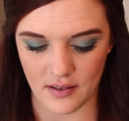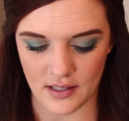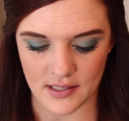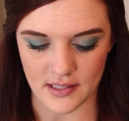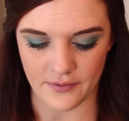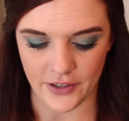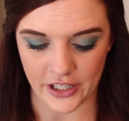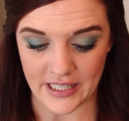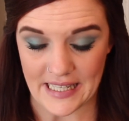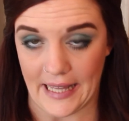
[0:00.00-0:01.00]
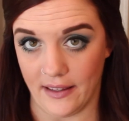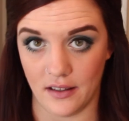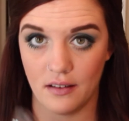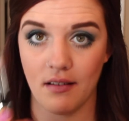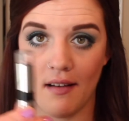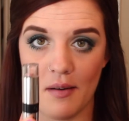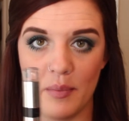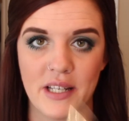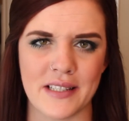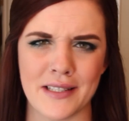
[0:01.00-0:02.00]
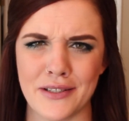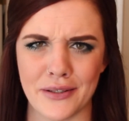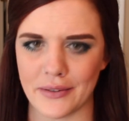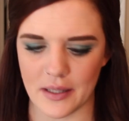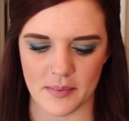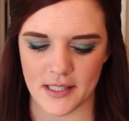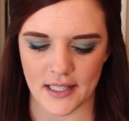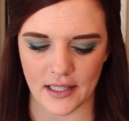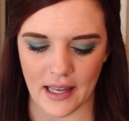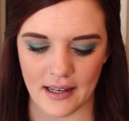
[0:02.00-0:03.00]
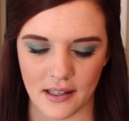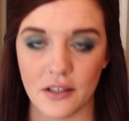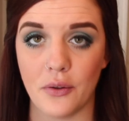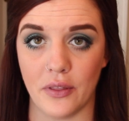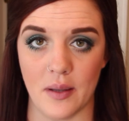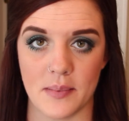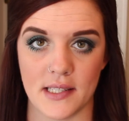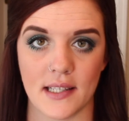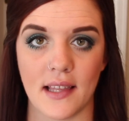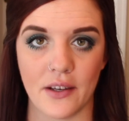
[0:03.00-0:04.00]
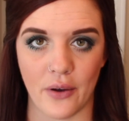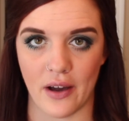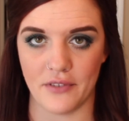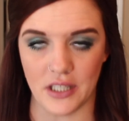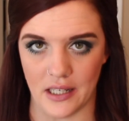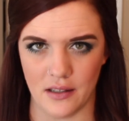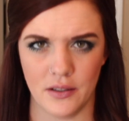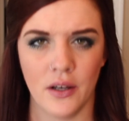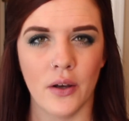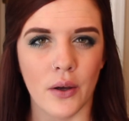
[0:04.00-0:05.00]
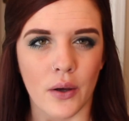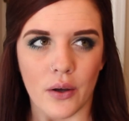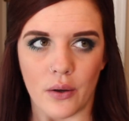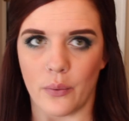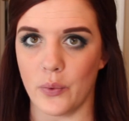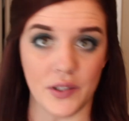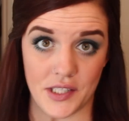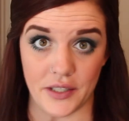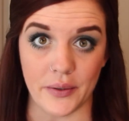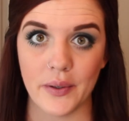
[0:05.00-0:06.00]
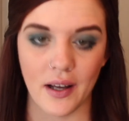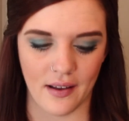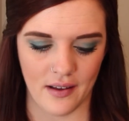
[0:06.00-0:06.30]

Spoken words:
It's the Fergie Daily, and it's a nude lipstick. Any nude lipstick that you have on hand will do.